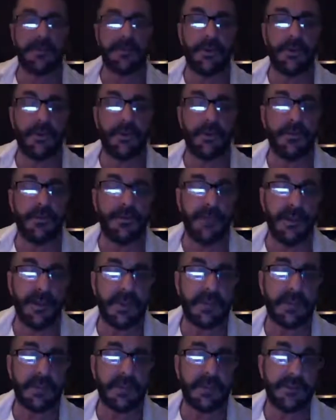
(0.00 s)
the next 6
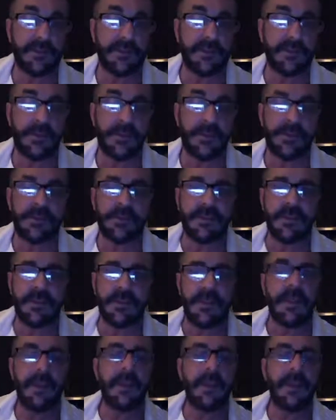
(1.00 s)
weeks.
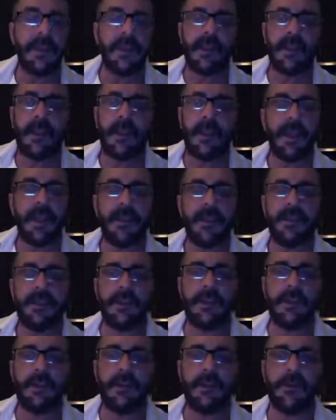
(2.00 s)
And, you know,
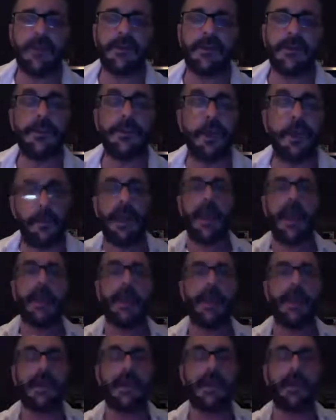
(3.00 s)
don't panic.
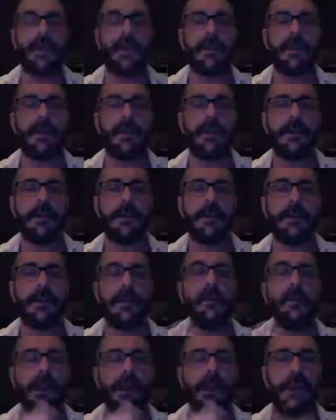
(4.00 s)

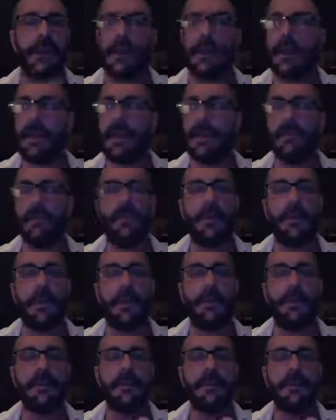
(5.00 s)
Recalibrate
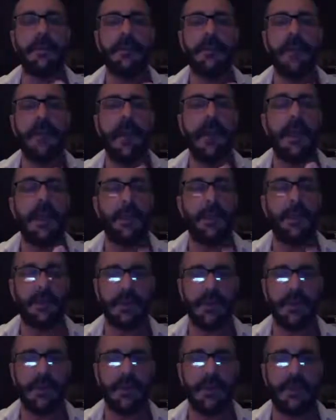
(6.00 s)
and
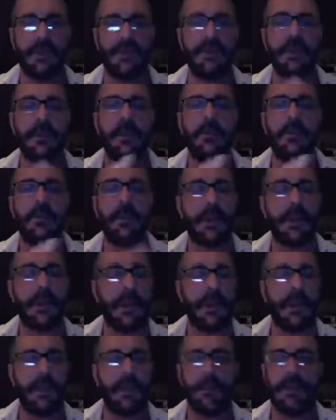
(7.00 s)
release.
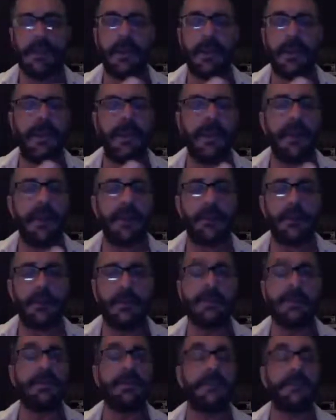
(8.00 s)
Recalibrate and release.
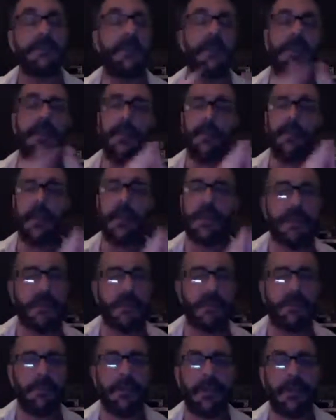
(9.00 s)
And then recalibrate
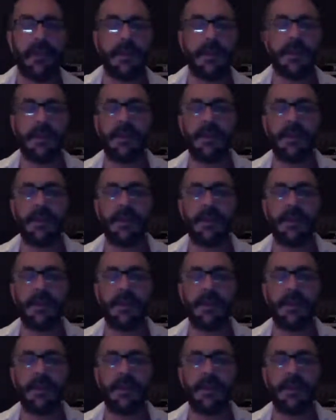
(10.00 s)
again.